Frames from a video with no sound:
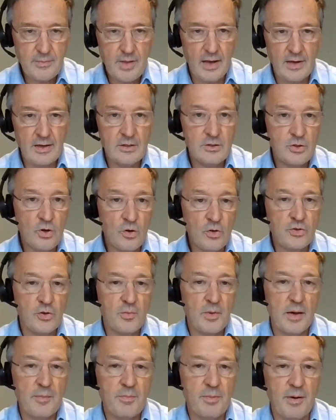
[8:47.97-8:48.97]
And it's also
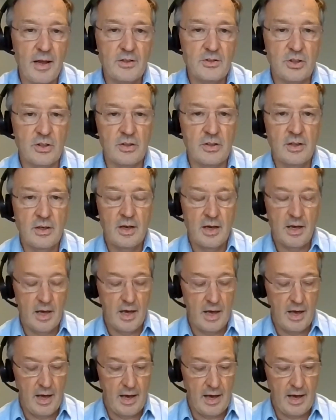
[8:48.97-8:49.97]
my pleasure
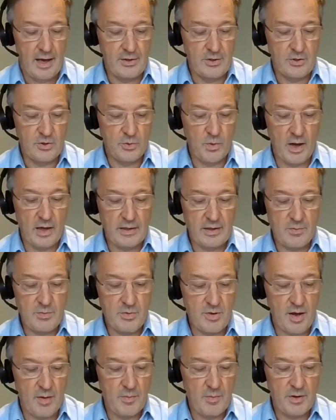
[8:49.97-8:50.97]
to welcome
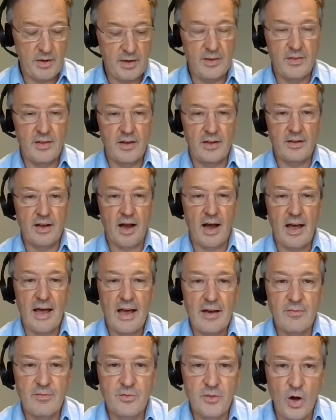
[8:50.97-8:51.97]
somebody that I
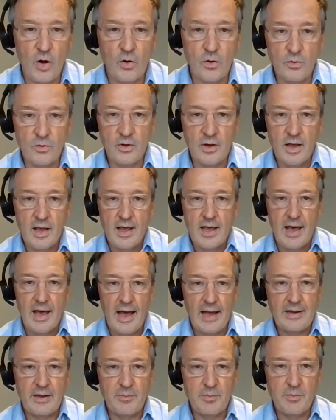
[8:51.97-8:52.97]
have known
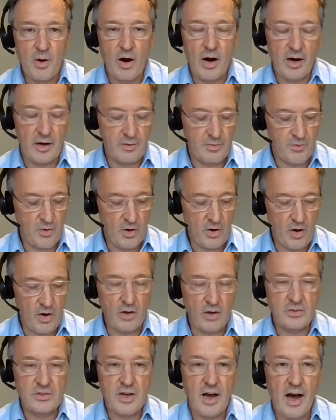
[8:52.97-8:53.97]
and admired for a
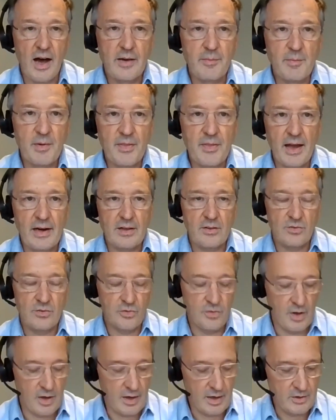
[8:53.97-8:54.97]
long time, and that is
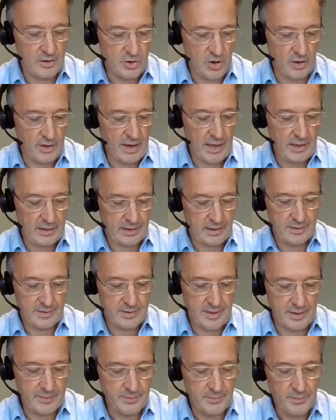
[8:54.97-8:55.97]
John
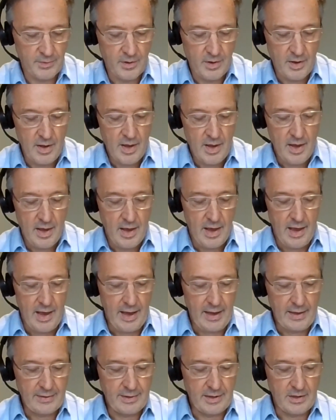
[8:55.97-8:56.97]
Elkington.
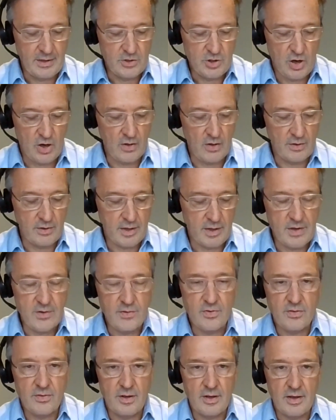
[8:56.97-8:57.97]
And John
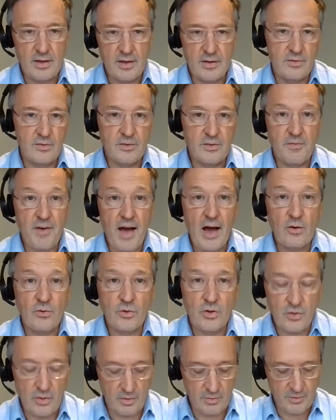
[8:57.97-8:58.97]
is the
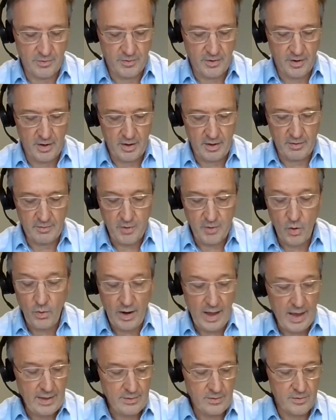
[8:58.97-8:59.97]
founder of
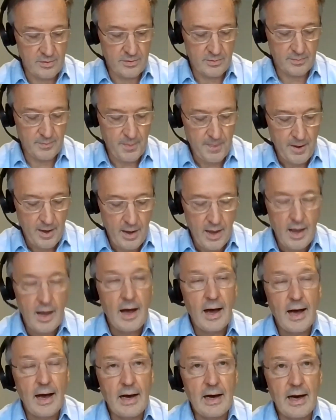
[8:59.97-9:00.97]
Volance.
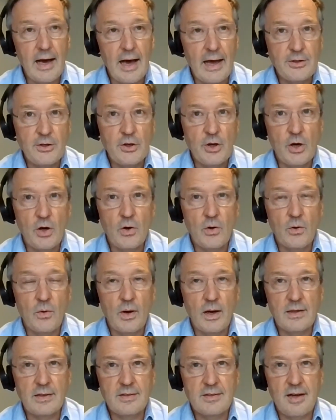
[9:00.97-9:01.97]
And you know,
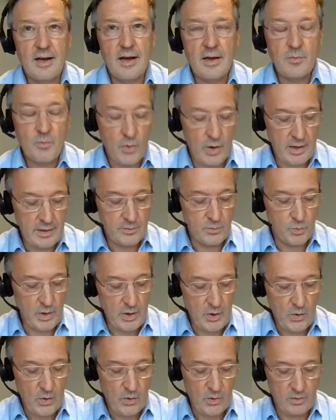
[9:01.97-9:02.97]
at a time when
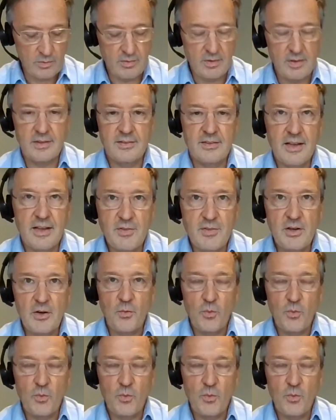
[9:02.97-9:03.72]
we all live in a